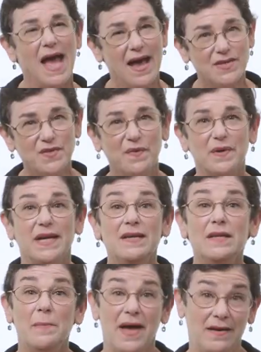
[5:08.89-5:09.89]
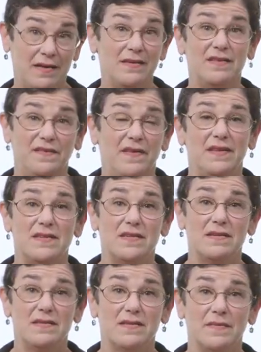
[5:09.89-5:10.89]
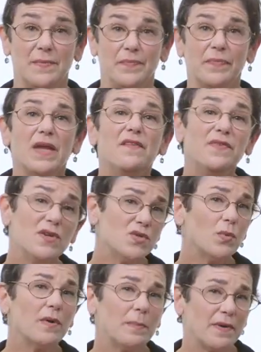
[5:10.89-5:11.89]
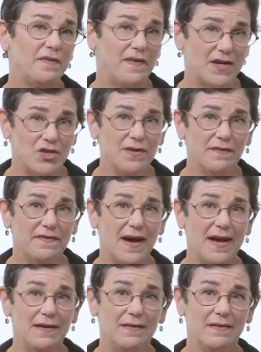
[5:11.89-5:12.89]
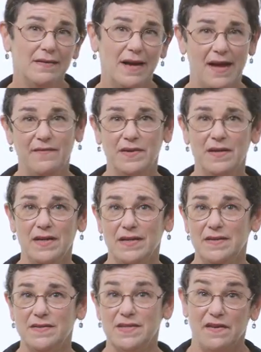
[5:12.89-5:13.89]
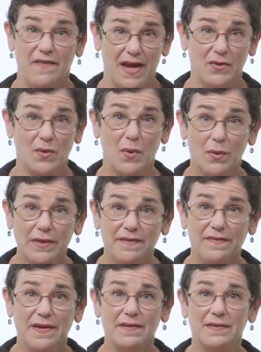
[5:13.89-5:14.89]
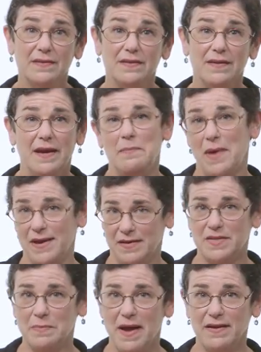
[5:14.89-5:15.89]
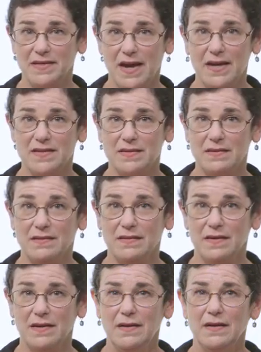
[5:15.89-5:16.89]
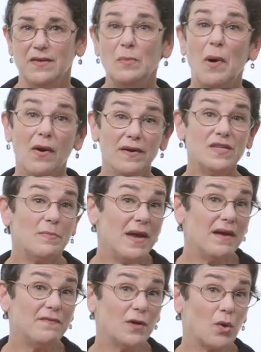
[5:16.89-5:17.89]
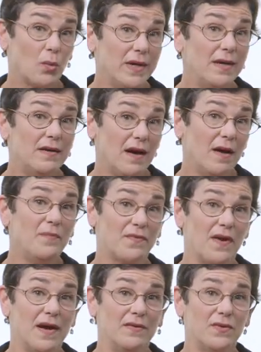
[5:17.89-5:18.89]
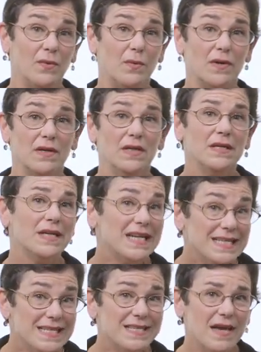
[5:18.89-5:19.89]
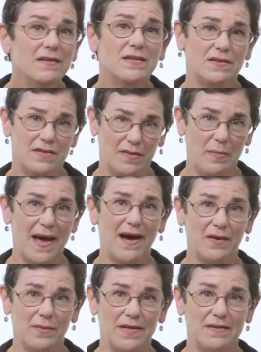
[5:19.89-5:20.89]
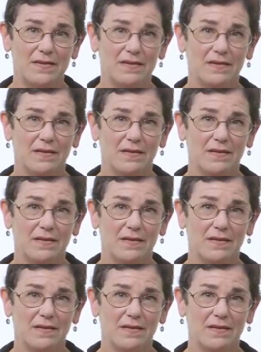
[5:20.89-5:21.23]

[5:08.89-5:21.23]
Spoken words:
As for independent defenses, if this were a professional fight, Evan is Evander Holyfield and Mike is Mike Tyson, the parties may have agreed up front or consented to the batteries.